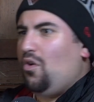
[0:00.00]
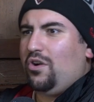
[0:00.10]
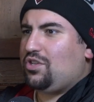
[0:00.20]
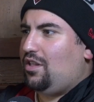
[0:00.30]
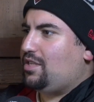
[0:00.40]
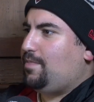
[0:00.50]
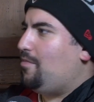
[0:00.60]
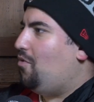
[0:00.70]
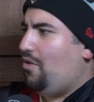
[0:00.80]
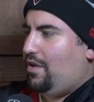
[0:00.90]
the Hawks should have lost
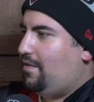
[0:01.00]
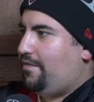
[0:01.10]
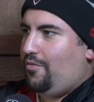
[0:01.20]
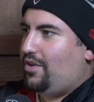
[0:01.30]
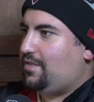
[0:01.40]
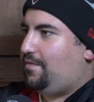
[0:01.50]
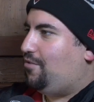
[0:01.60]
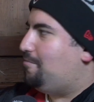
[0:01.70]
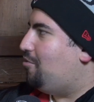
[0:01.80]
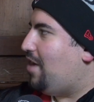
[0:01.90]
by more if it
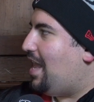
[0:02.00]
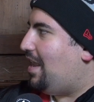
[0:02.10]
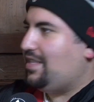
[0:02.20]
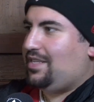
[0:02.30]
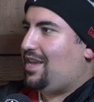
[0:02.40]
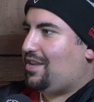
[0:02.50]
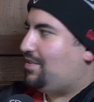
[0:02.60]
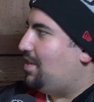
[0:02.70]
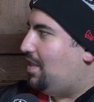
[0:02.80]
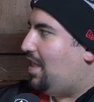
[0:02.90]
wasn't for Port Adelaide's
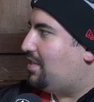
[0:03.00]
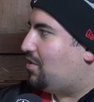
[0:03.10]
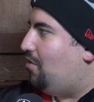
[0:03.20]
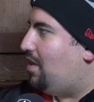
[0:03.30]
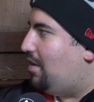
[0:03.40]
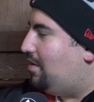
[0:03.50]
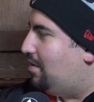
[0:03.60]
inaccuracy in the last quarter.